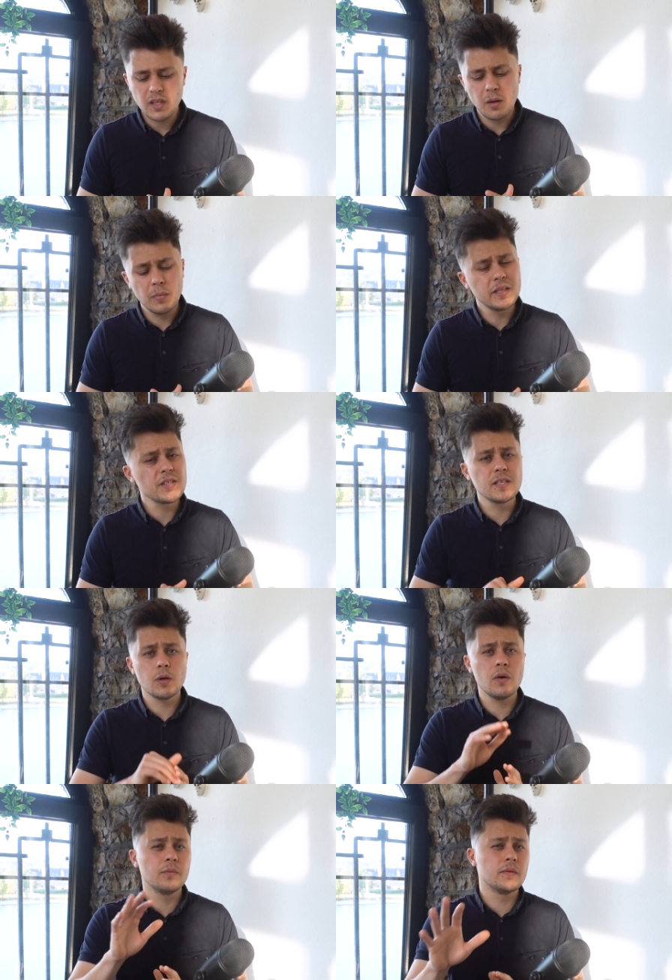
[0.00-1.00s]
That doesn't
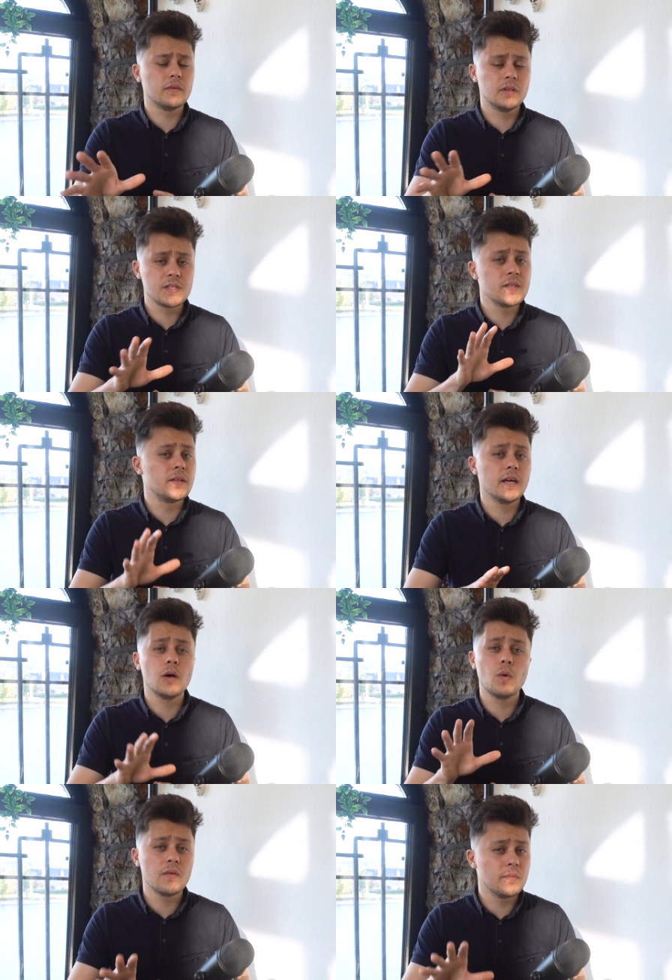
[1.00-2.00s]
take
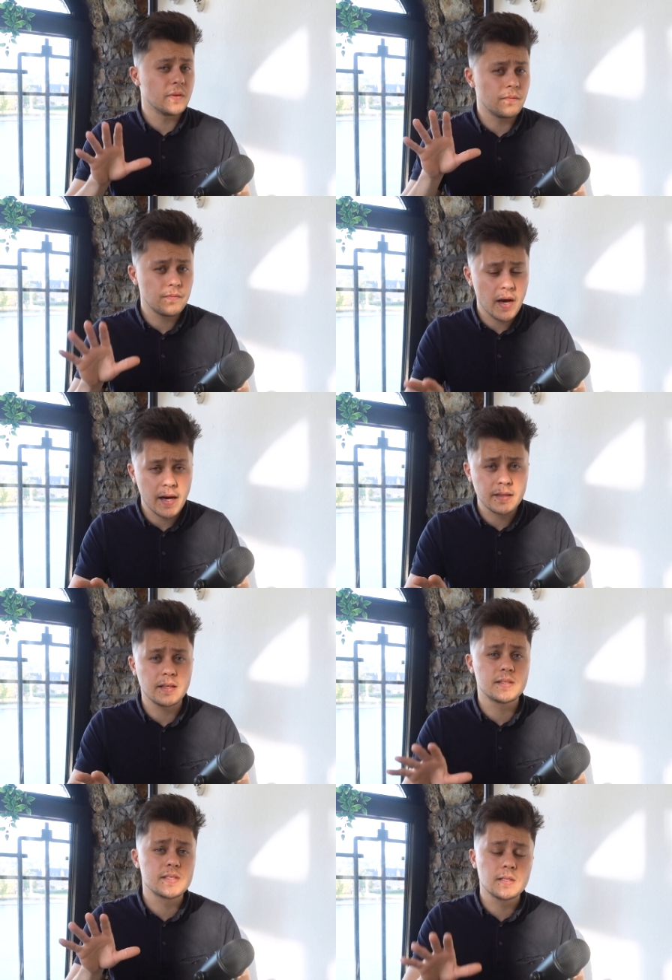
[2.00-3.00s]
away from the fact
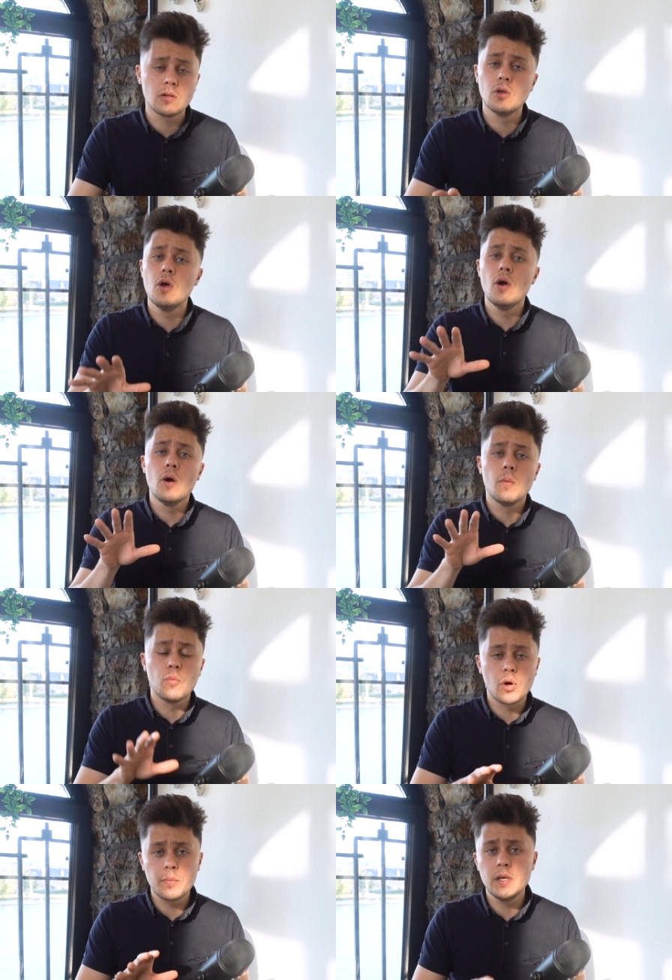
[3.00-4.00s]
that still
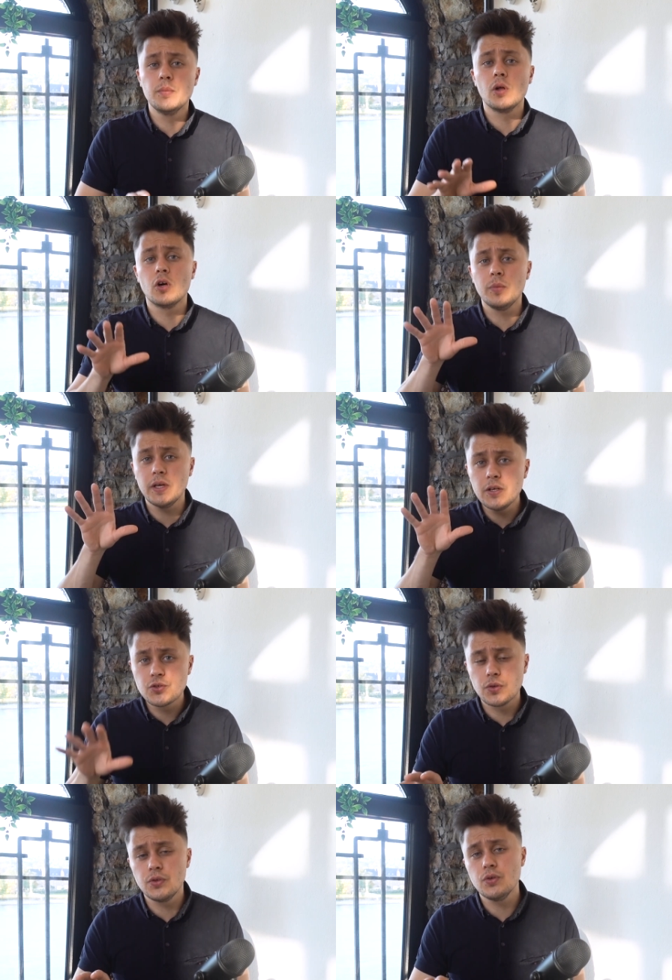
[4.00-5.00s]
more people are going to be
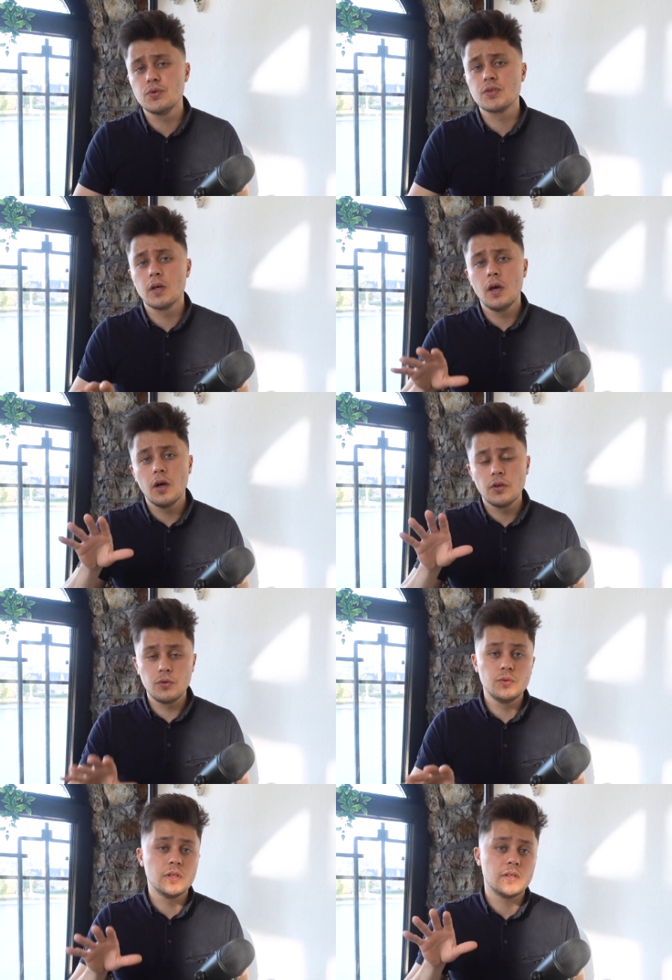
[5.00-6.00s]
introduced
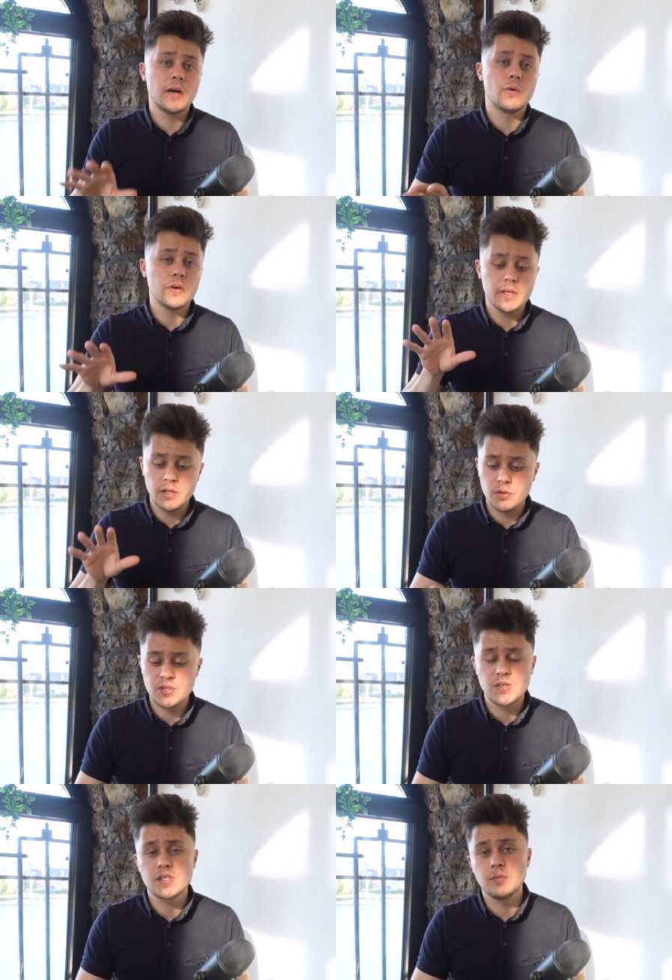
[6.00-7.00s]
to the Terra
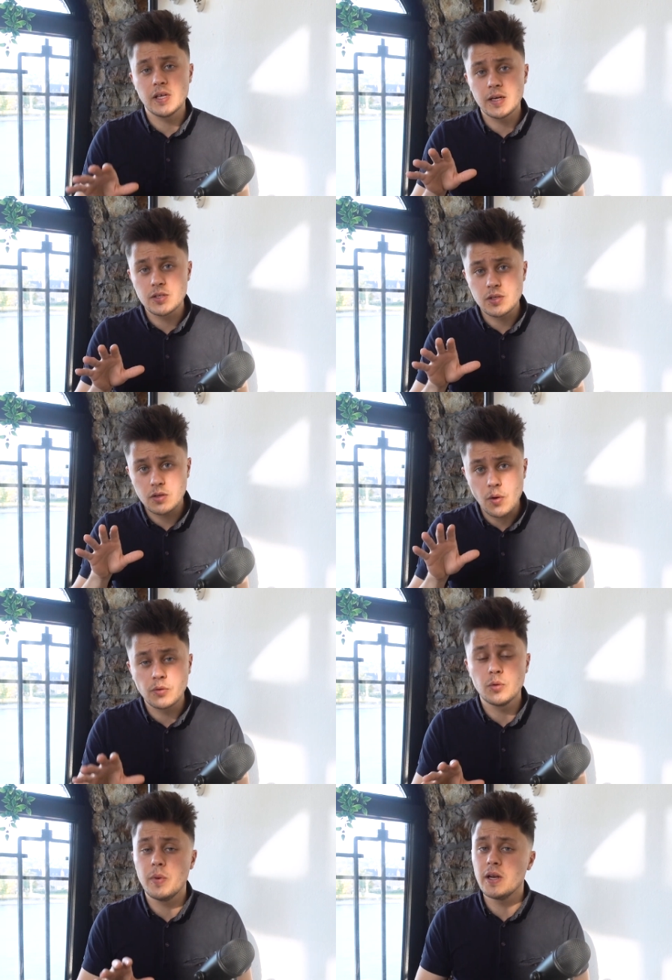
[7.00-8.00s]
ecosystem that is going
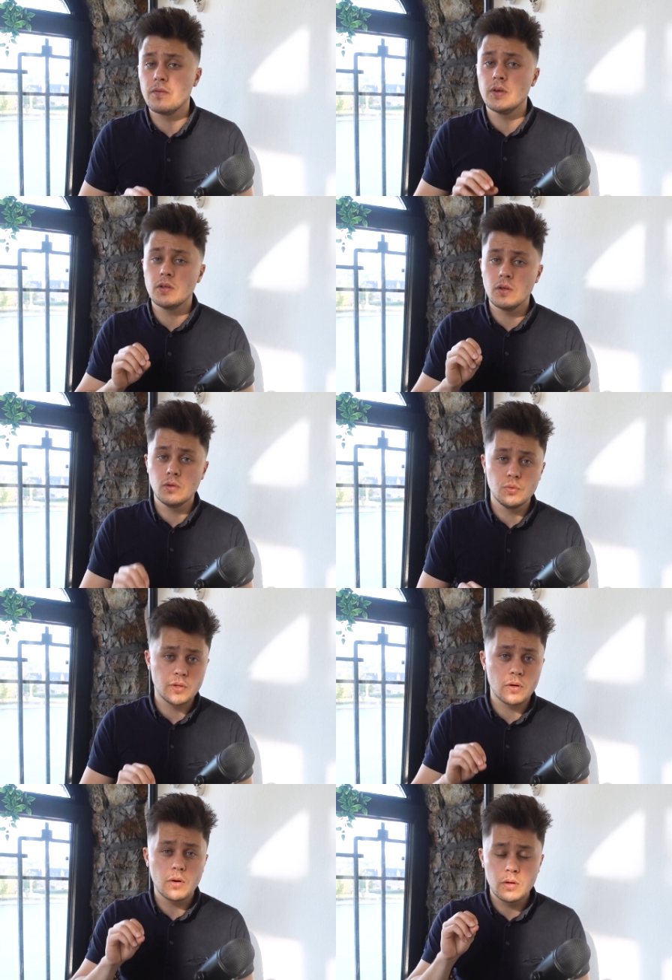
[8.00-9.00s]
to benefit
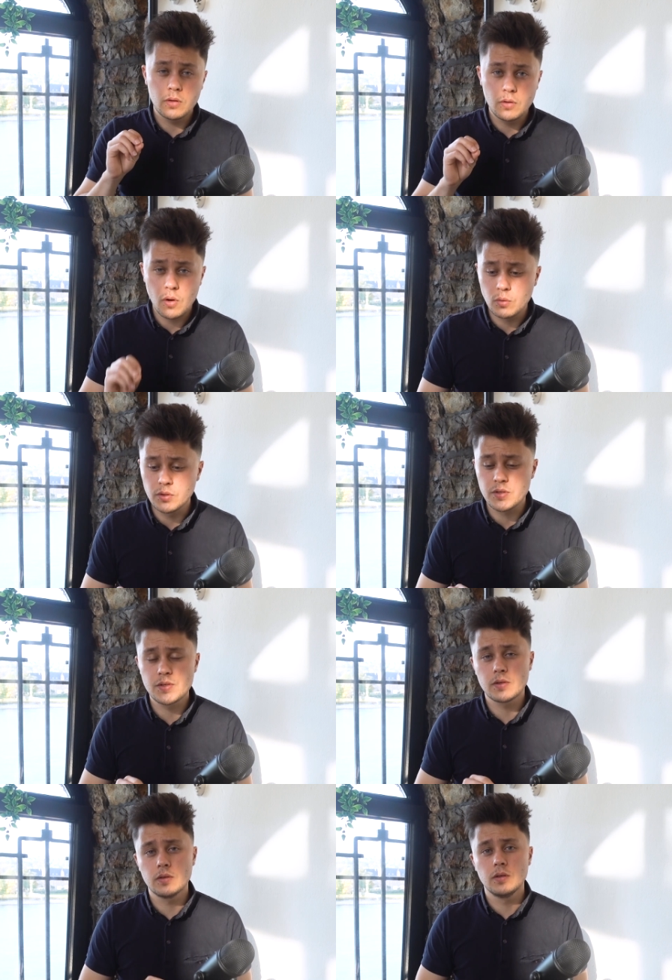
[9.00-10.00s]
Lunar holders.